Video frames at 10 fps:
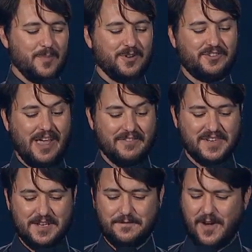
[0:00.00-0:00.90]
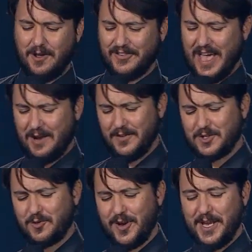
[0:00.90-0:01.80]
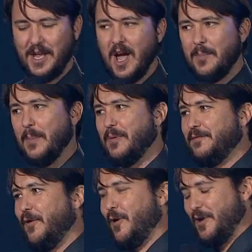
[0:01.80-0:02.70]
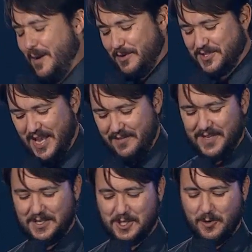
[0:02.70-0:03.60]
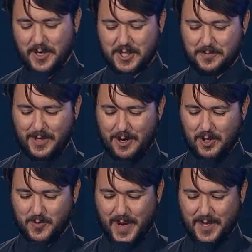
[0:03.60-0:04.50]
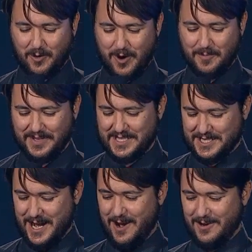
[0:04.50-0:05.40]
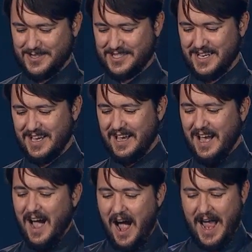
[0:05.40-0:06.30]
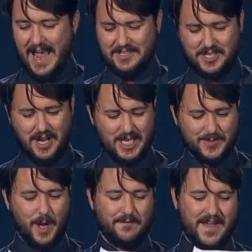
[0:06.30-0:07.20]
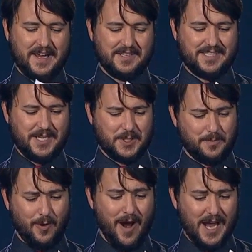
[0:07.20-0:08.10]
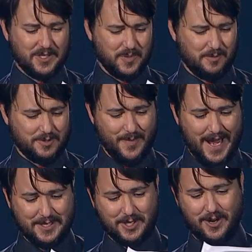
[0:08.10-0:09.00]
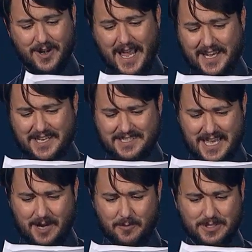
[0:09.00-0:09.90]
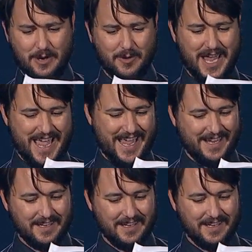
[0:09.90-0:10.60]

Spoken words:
70 falls out of a tree, but before number 72 explodes by the crumbly stairs. I asked Gosmal if I could say surprise when it was my turn, and he said it was okay.